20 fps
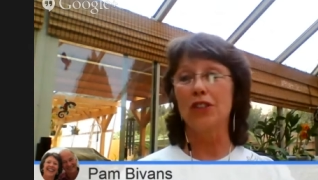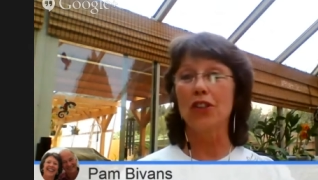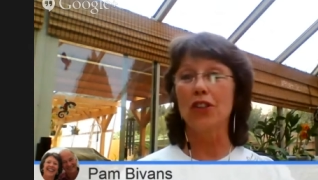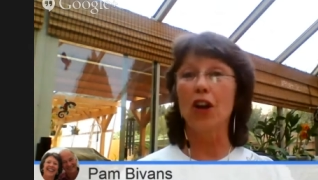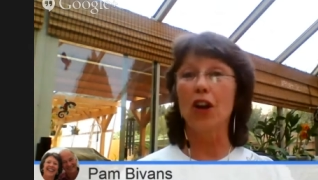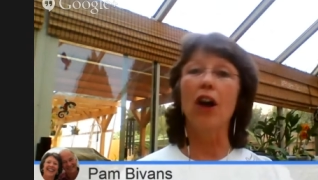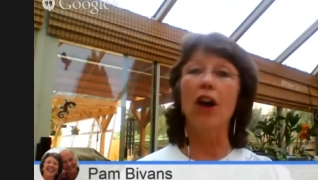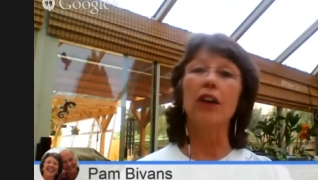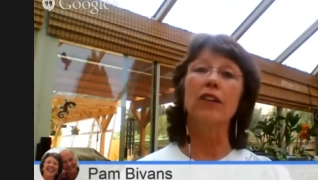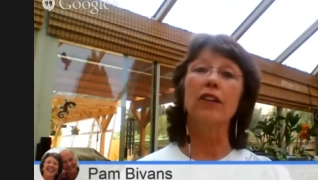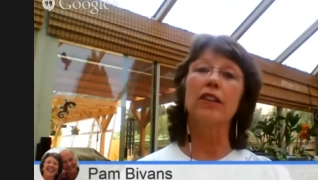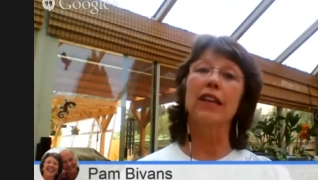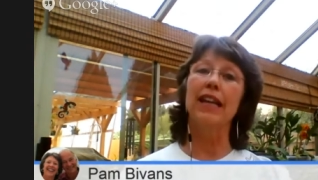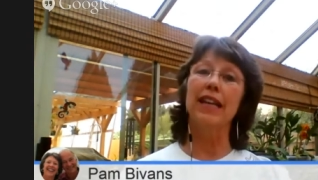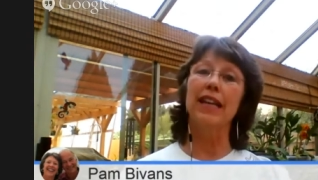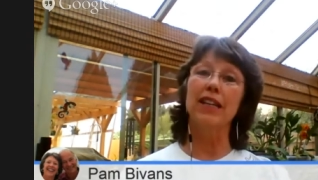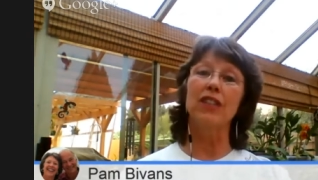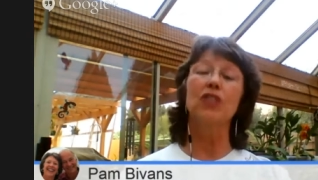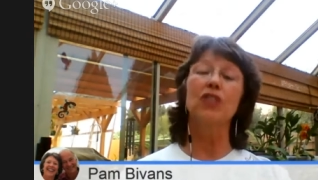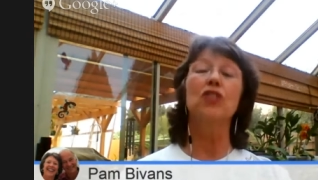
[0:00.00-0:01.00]
Talk
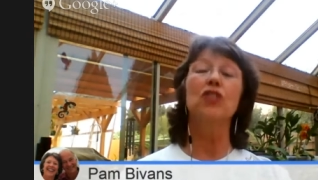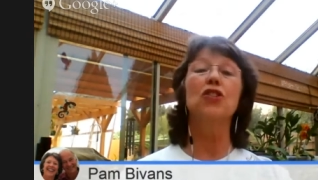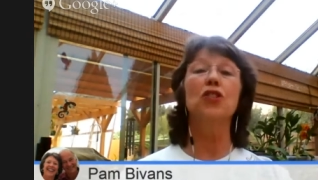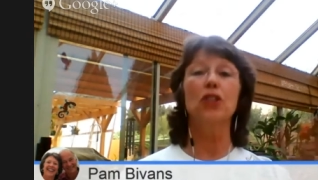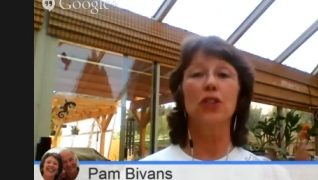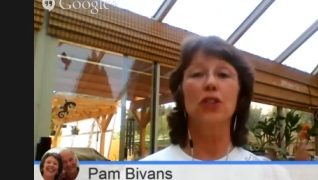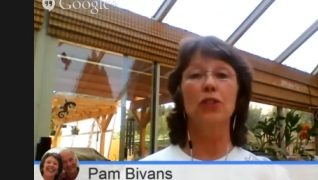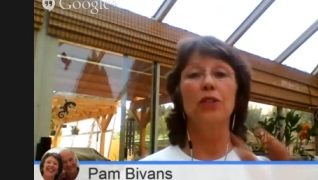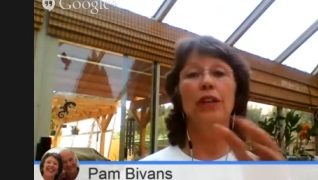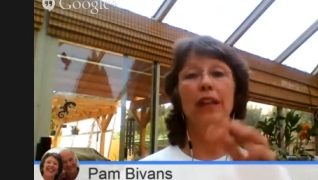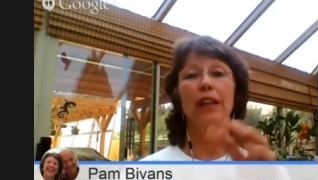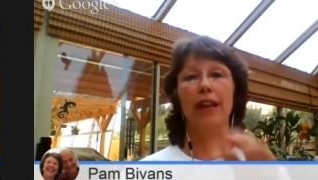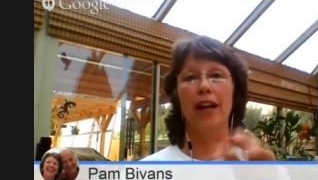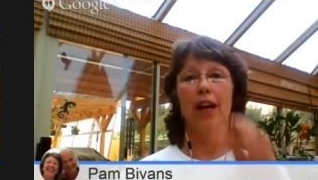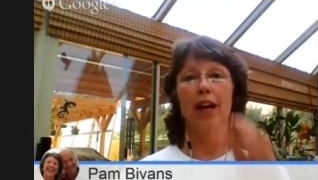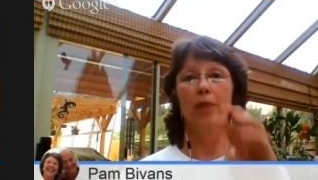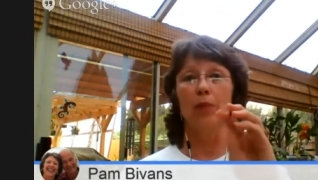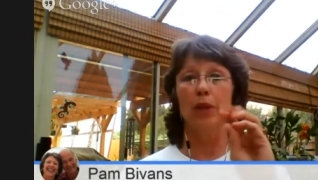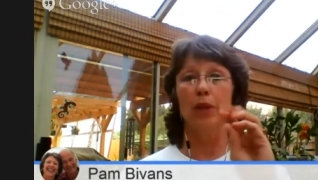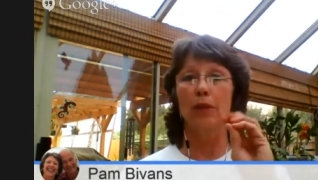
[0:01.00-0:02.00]
into the
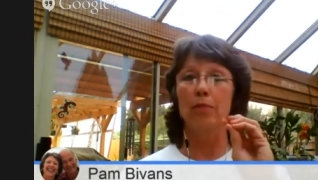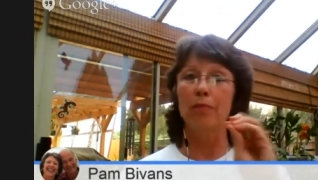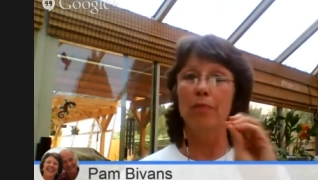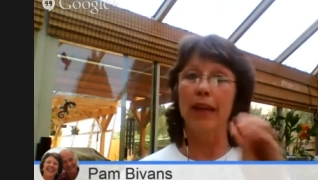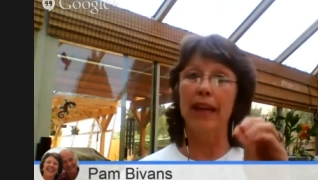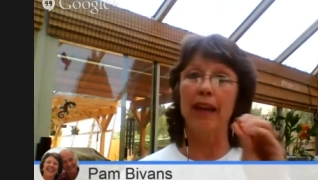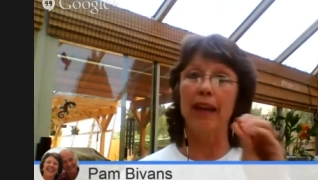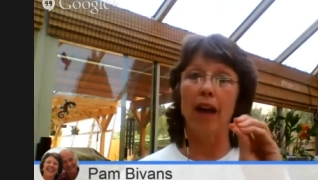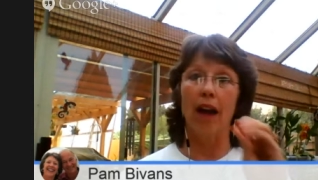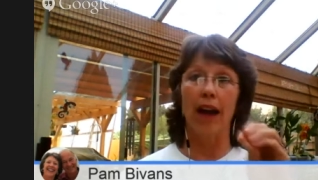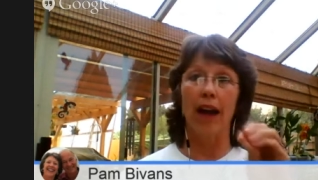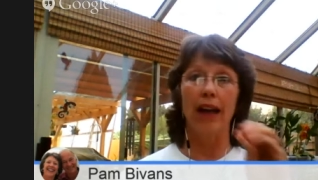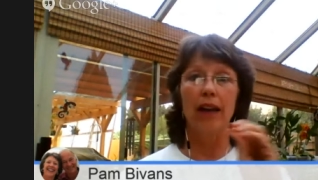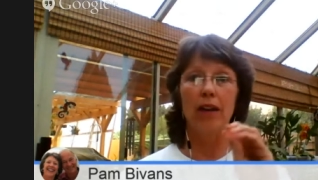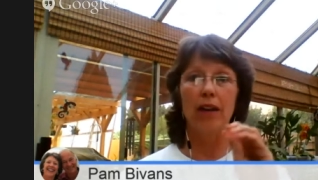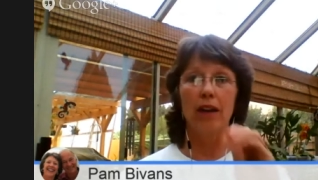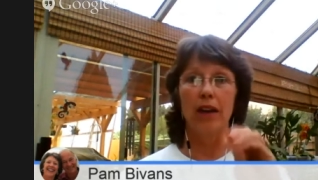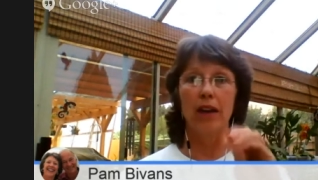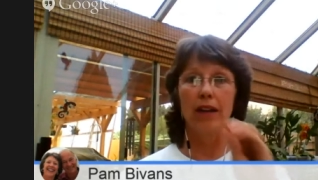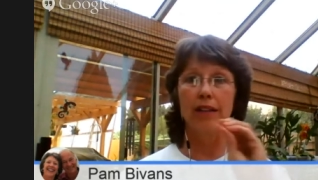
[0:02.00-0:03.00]
camera. Make eye
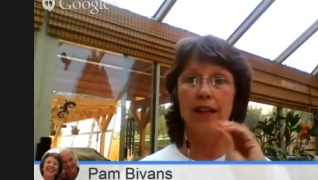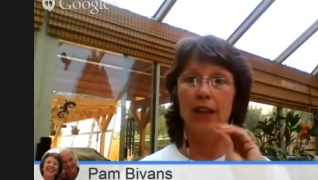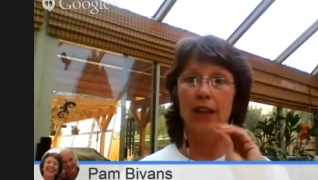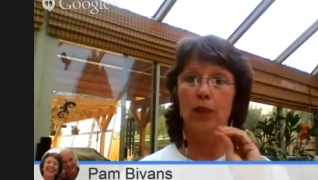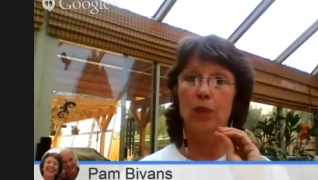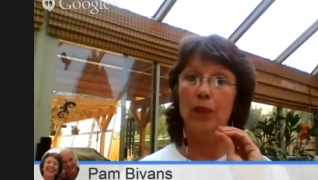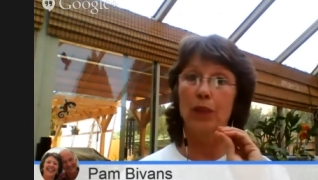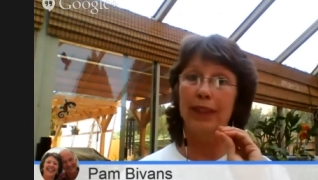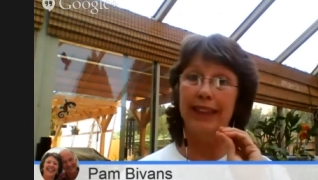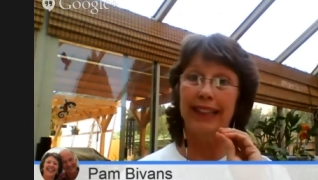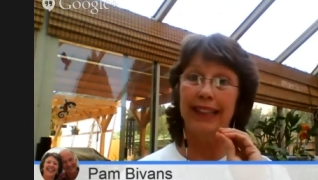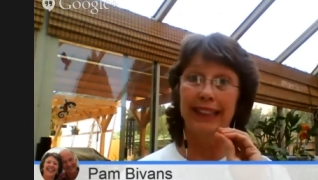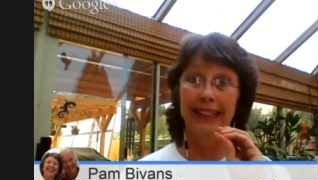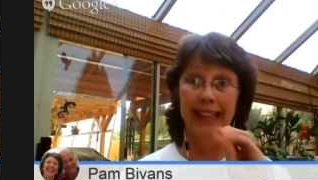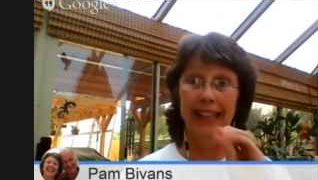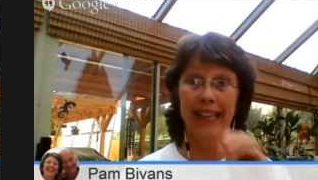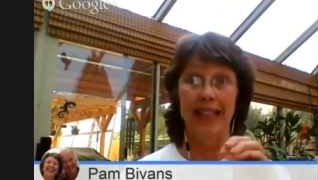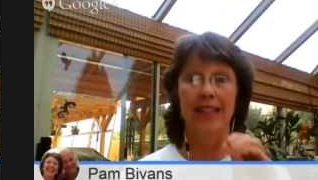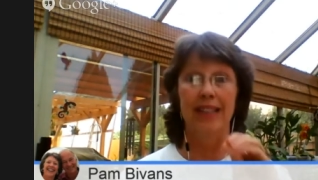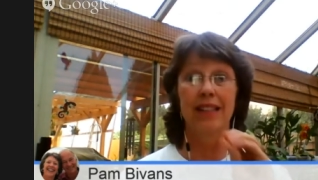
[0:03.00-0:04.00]
contact with the
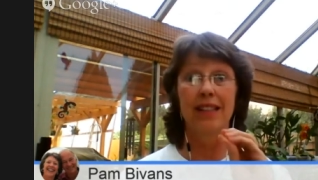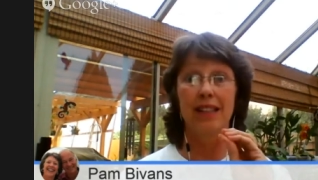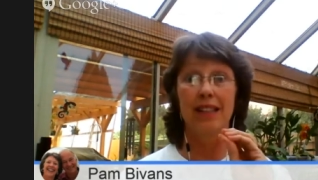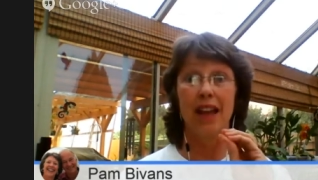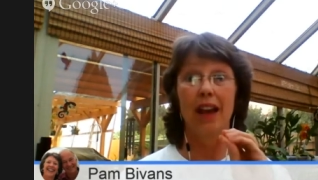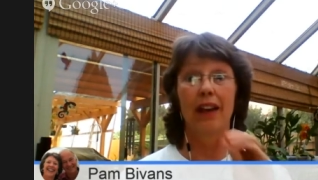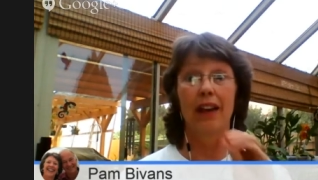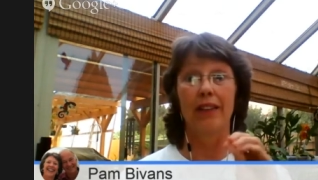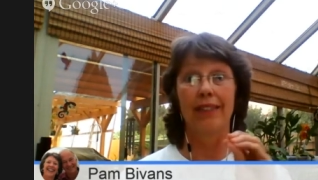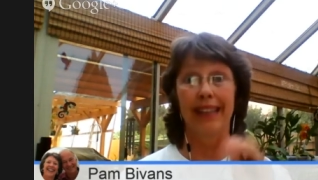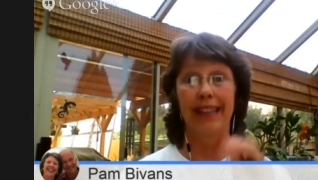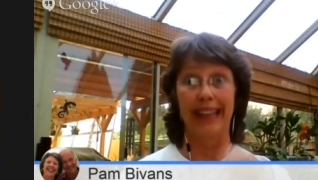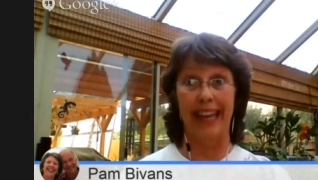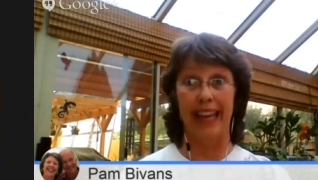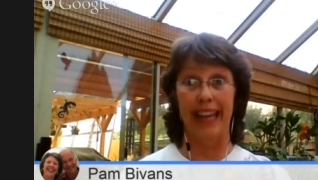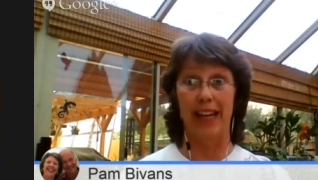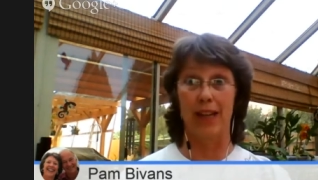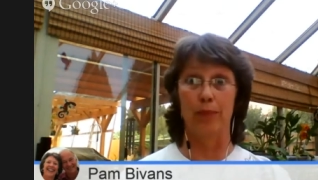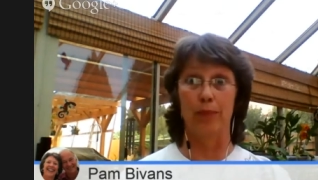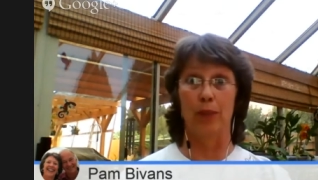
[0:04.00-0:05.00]
lens of the
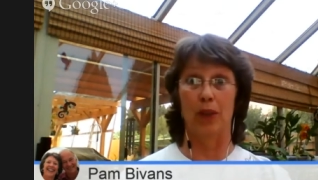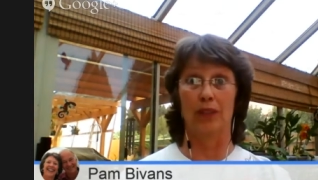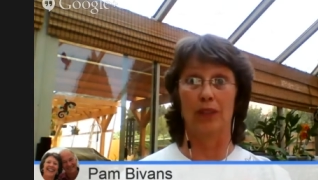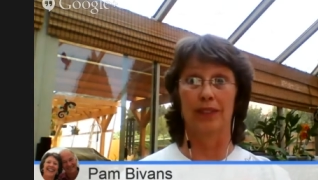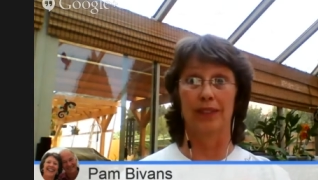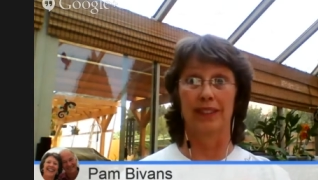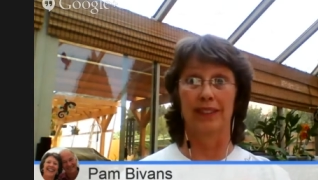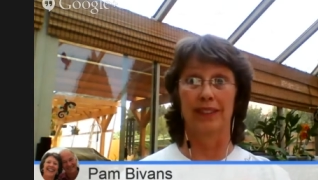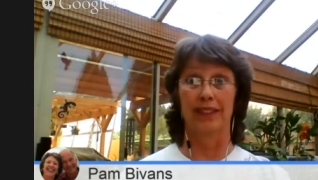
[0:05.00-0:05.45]
camera,